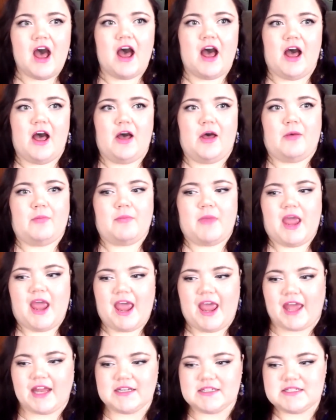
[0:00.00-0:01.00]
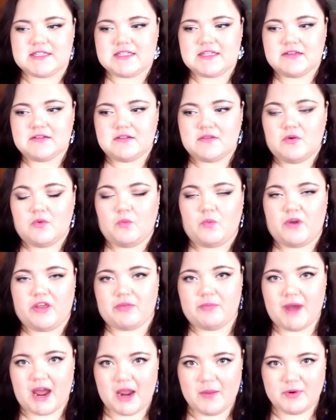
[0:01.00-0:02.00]
um, and
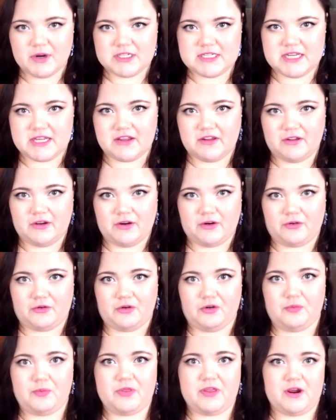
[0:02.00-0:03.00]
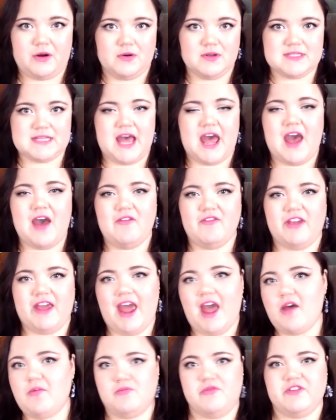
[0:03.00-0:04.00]
with my particular group, there was a
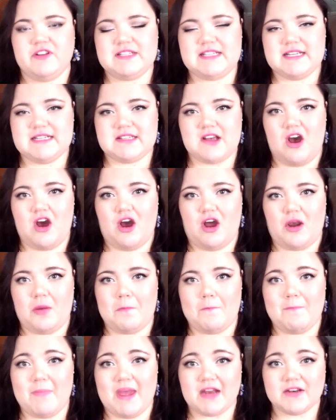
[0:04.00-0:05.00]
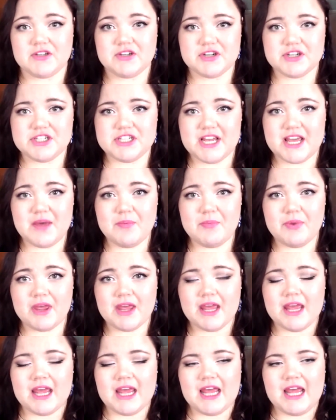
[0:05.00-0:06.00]
heavy emphasis on mentorship.
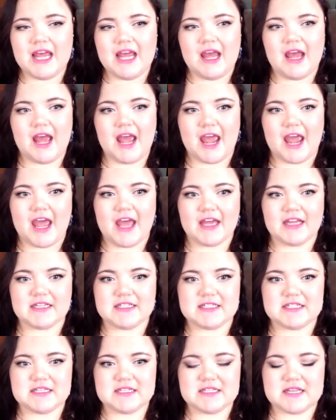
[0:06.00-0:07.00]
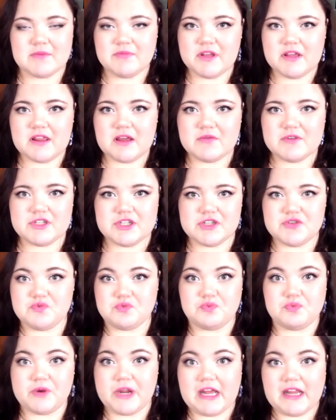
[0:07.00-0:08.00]
And something that
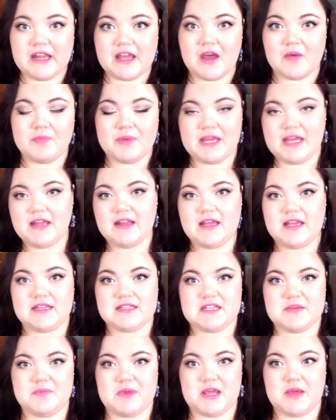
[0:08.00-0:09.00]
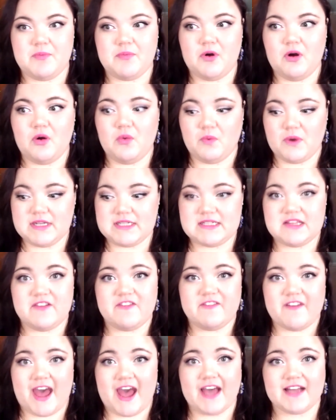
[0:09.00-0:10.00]
just really appealing to people was the
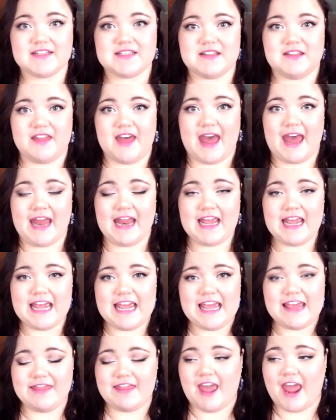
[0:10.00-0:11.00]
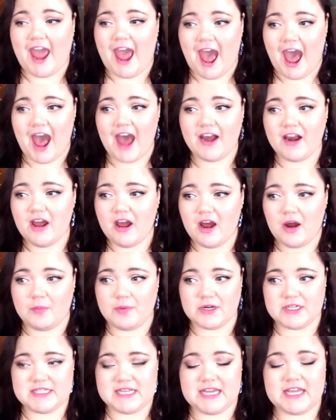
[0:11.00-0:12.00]
fact that they had a
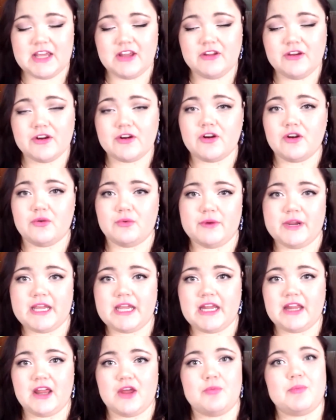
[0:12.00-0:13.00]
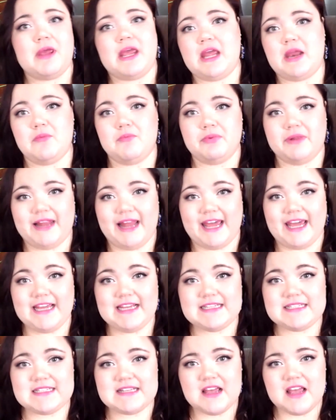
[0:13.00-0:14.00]
particular curriculum in
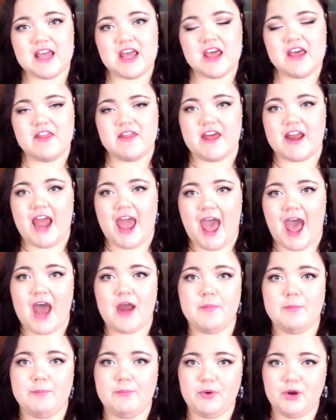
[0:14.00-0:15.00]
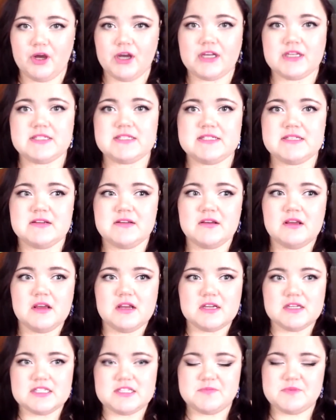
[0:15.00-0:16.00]
place that had books
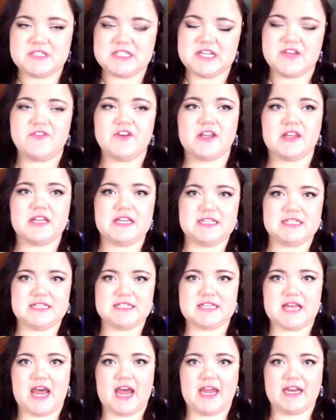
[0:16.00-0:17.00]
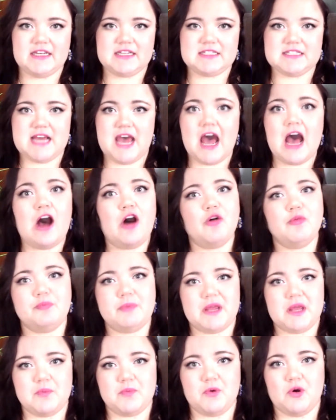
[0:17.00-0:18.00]
specifically designed to
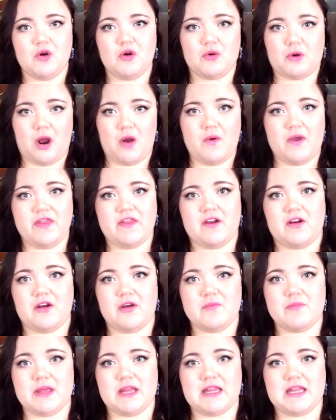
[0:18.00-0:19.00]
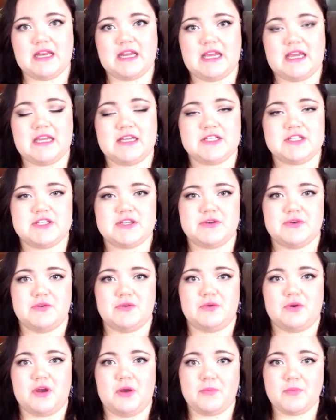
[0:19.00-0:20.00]
help people grow in their ability
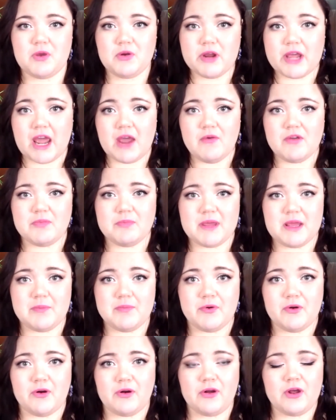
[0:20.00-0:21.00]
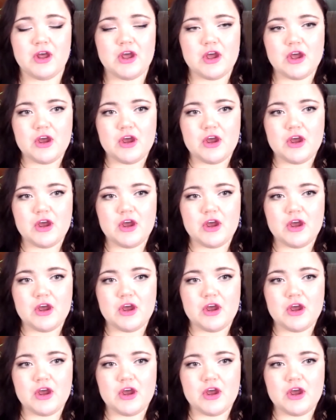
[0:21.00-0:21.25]
to communicate with people,